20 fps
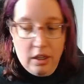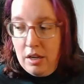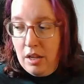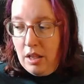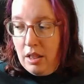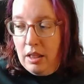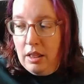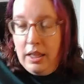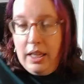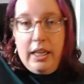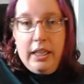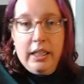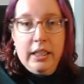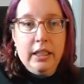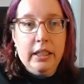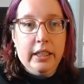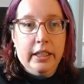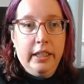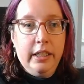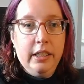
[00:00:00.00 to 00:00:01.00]

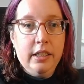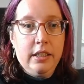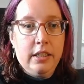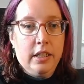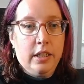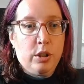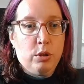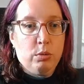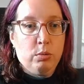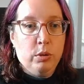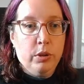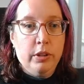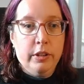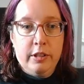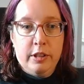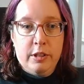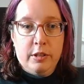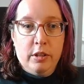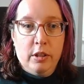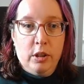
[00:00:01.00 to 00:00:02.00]
luckily, touch wood, and
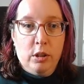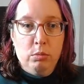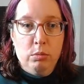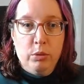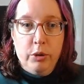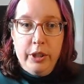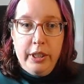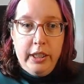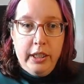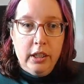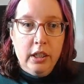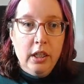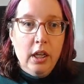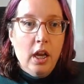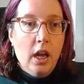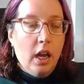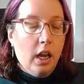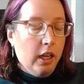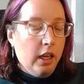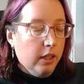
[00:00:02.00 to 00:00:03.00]
there's a lot of wood here,
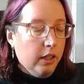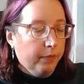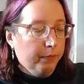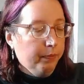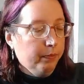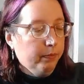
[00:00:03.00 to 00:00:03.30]
hasn't